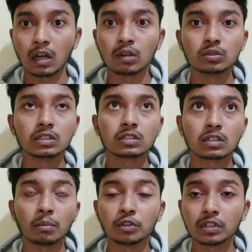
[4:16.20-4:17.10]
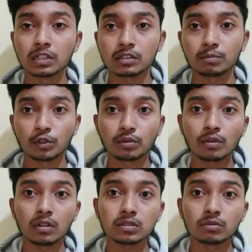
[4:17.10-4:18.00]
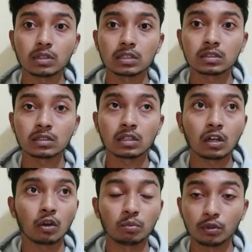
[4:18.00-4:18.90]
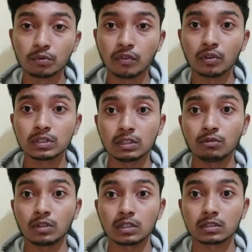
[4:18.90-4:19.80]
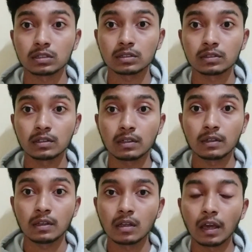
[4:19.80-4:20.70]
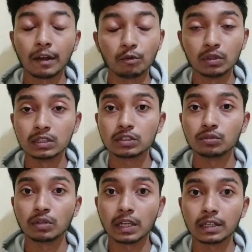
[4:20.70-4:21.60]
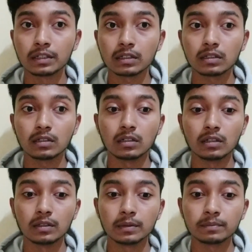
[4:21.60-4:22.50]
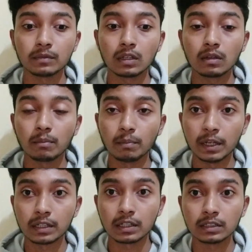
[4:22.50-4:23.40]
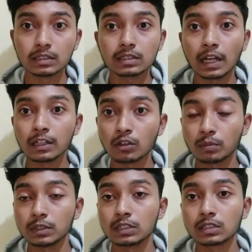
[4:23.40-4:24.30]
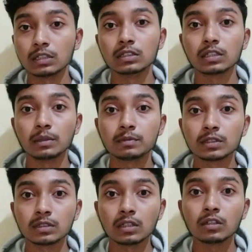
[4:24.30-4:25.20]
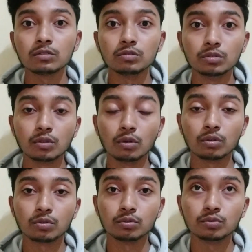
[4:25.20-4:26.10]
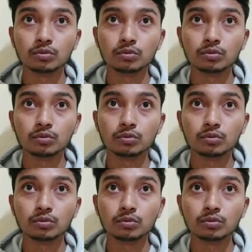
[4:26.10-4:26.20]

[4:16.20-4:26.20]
how these communication protocols works, how brute forcing works. And once you get a better understanding of these concepts, you go to